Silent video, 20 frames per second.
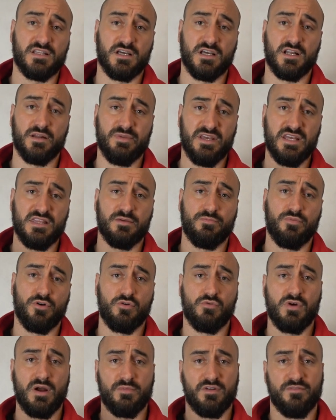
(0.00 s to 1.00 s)
that are going to be in the
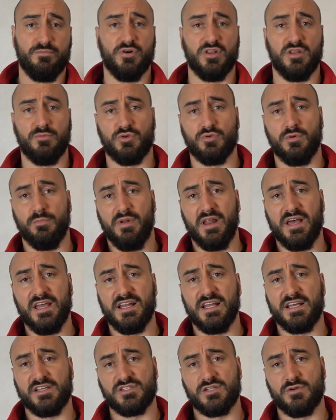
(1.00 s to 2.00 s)
program, and I've put them up a playlist.